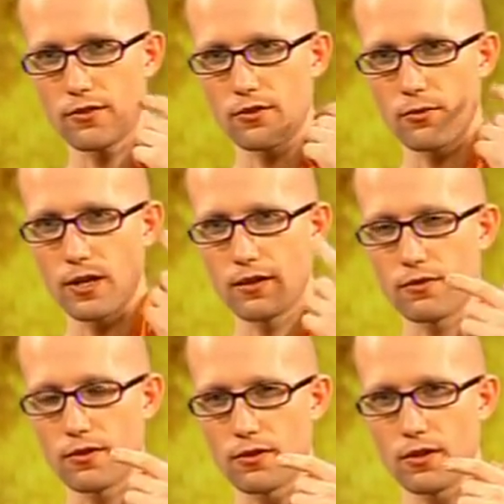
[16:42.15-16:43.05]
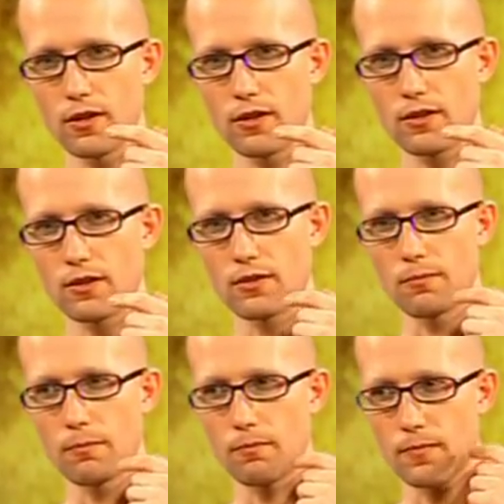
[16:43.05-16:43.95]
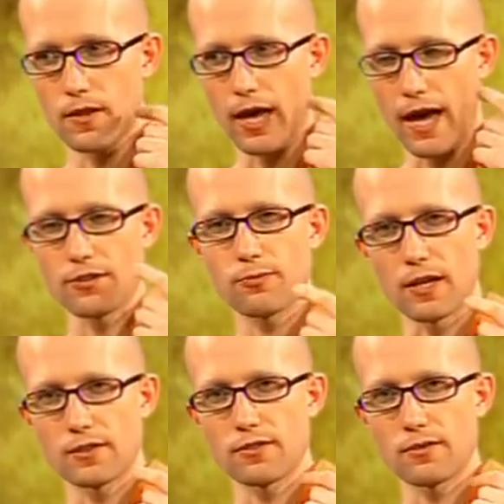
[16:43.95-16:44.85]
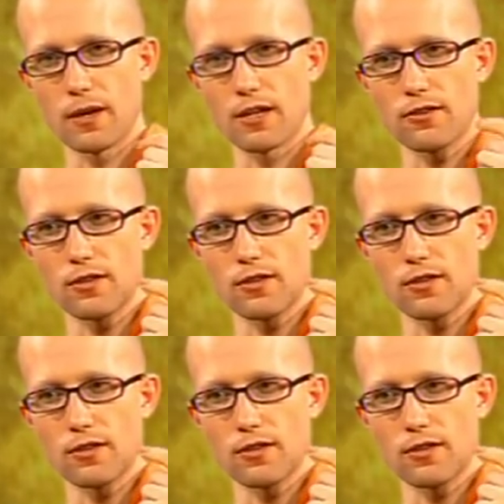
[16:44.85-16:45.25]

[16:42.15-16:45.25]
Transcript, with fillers: It's aware of the, the, the aspects of the mind,